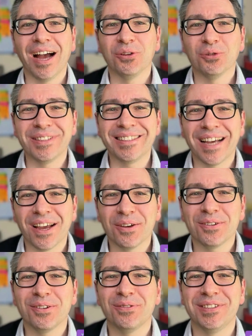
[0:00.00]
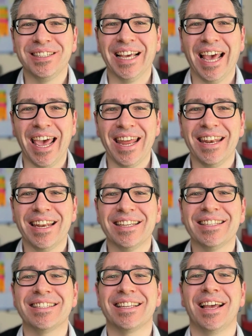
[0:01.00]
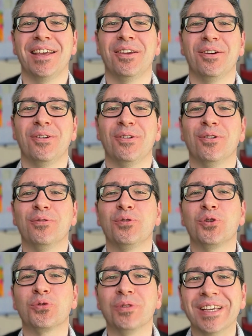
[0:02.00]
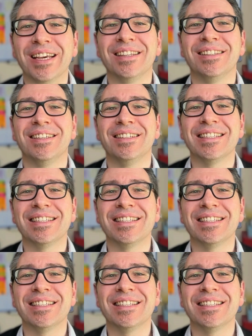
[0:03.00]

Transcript: you tired of the endless cycle of creating,